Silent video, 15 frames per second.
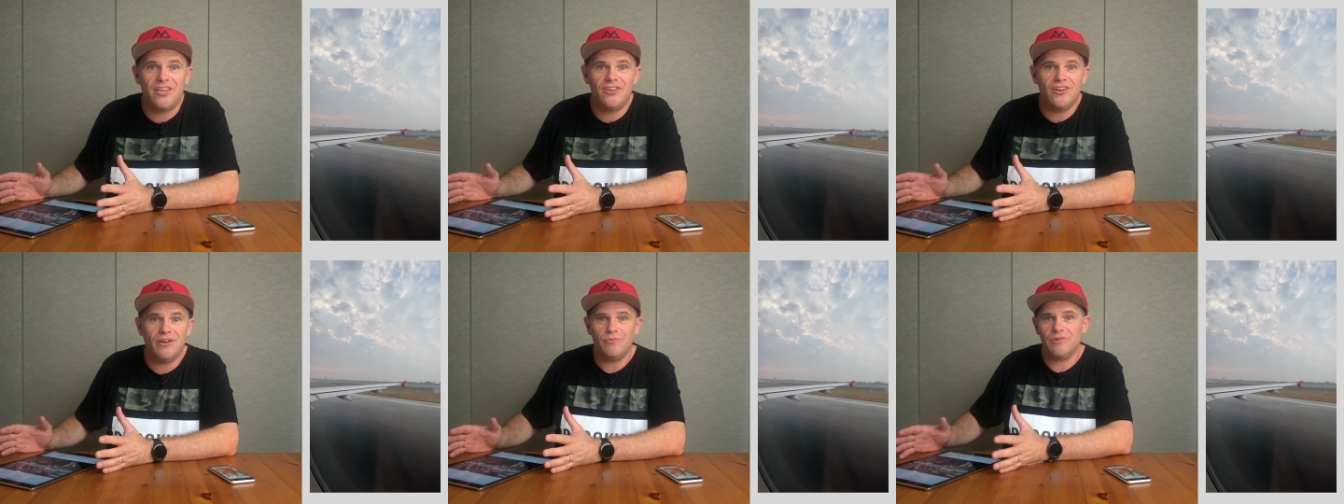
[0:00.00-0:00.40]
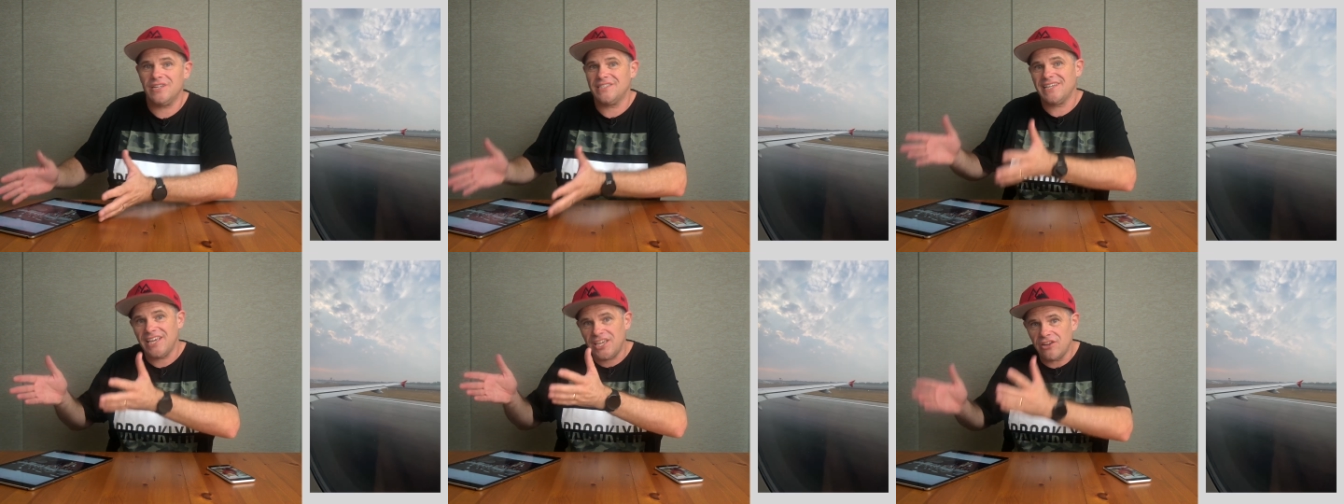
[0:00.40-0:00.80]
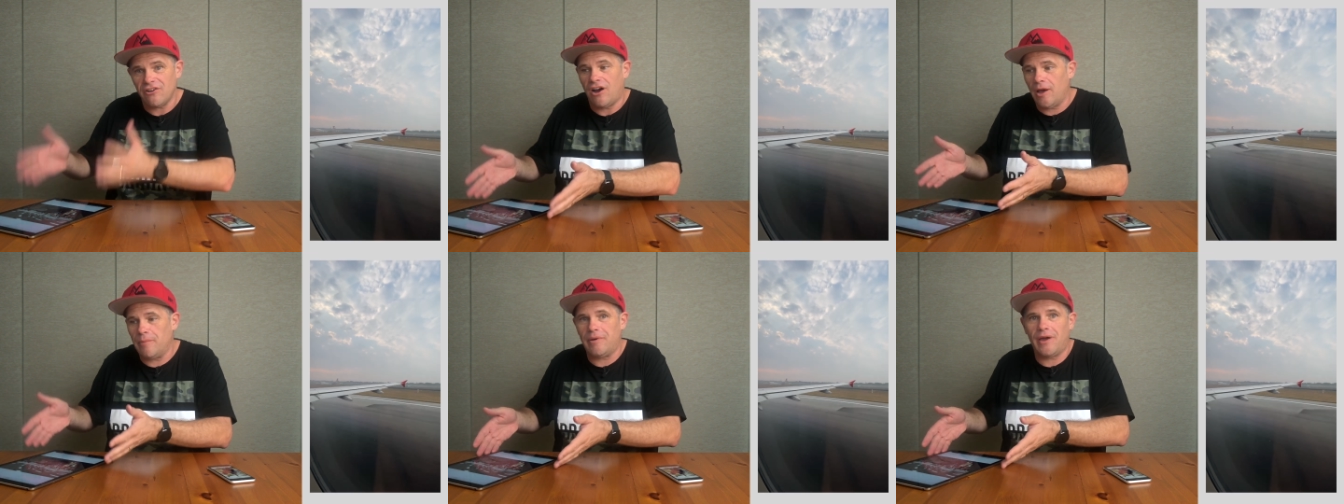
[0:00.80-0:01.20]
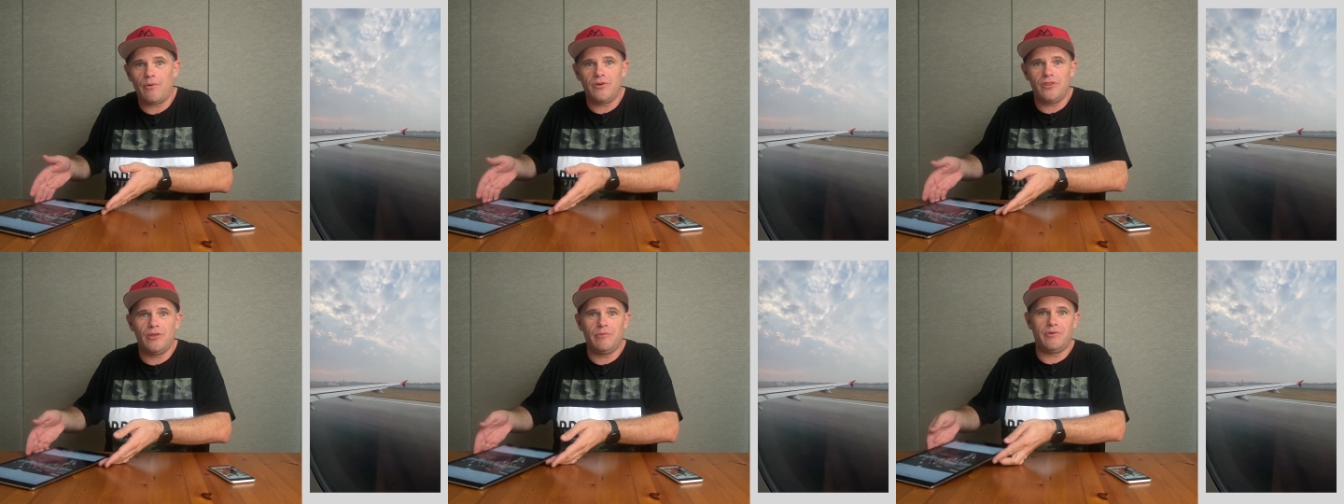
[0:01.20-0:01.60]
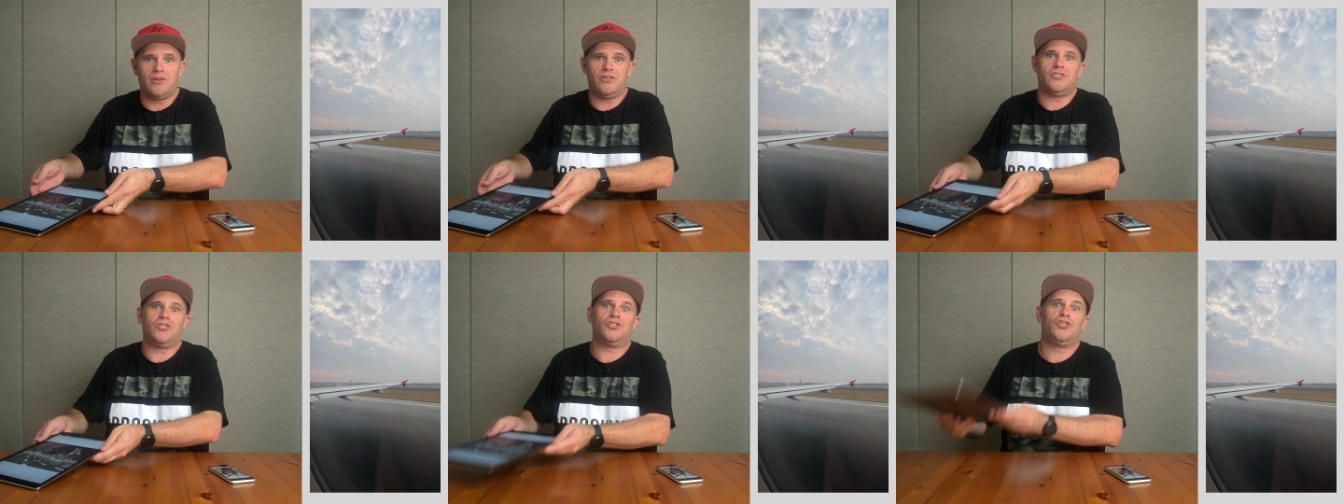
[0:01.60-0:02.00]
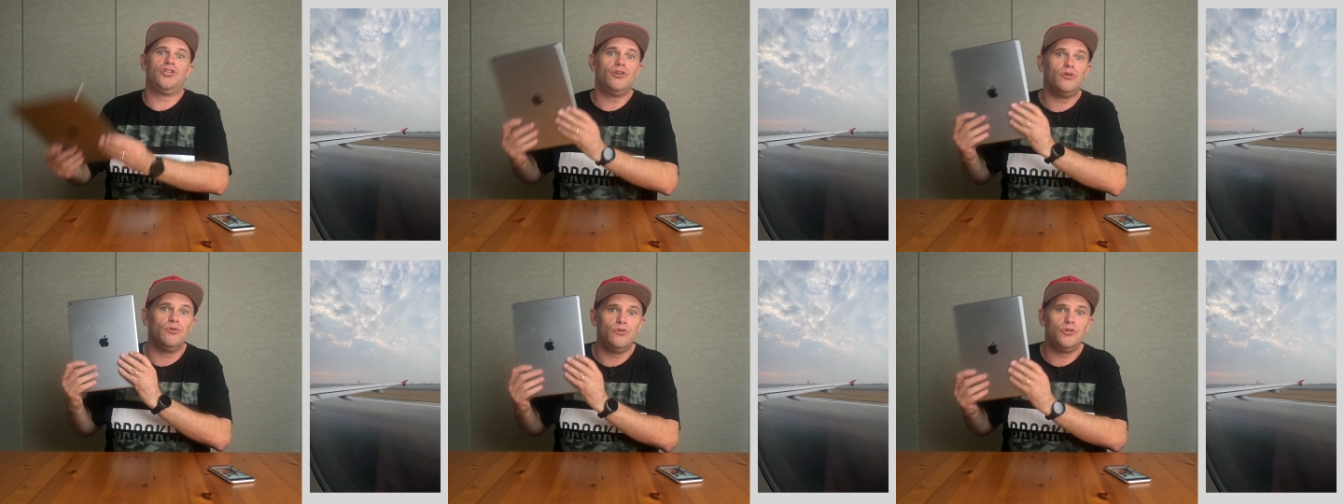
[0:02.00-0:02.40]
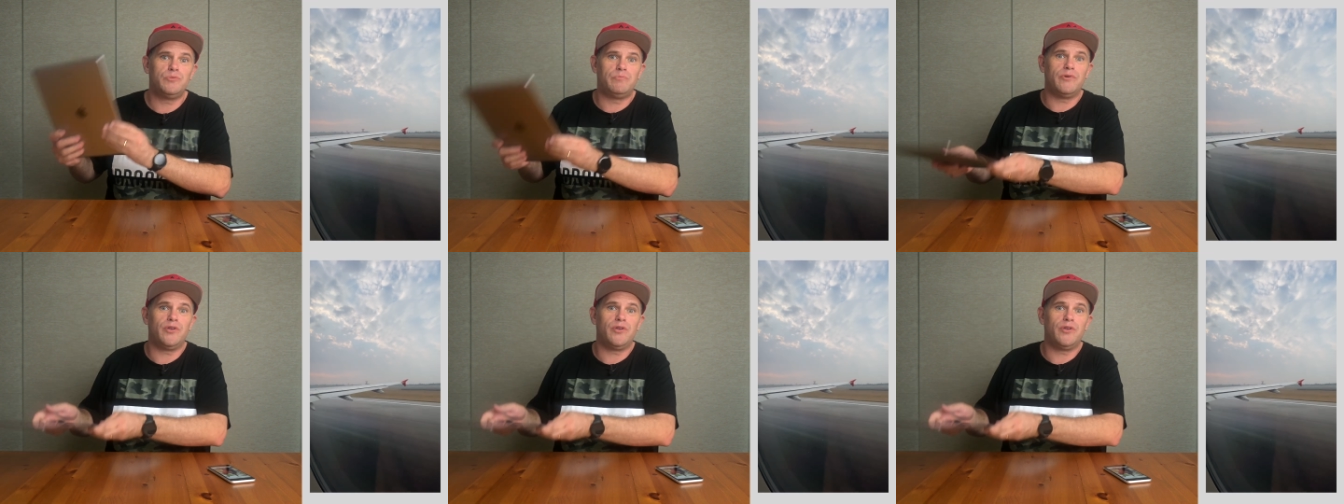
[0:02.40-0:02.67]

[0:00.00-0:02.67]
and you don't want to take your iPad with you because it's huge,